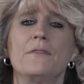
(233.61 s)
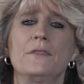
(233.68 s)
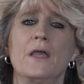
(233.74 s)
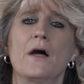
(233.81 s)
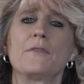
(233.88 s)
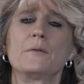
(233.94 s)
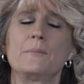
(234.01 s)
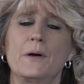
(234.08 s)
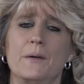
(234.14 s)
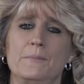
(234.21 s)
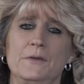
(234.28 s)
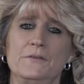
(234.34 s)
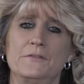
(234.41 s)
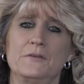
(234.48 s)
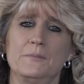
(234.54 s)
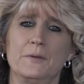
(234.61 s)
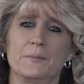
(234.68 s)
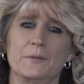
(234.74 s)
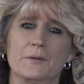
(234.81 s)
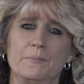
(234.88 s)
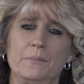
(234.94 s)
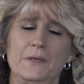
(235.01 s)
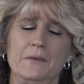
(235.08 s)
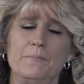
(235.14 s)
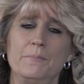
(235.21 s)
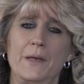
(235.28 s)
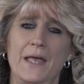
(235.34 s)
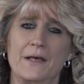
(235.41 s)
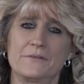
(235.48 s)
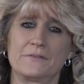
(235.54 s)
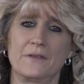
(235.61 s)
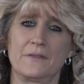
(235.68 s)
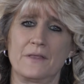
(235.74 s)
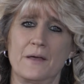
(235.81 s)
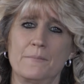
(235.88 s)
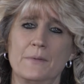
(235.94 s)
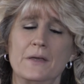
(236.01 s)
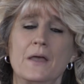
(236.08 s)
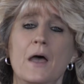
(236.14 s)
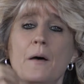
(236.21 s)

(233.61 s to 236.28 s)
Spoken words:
the other puppies to be able to be passing them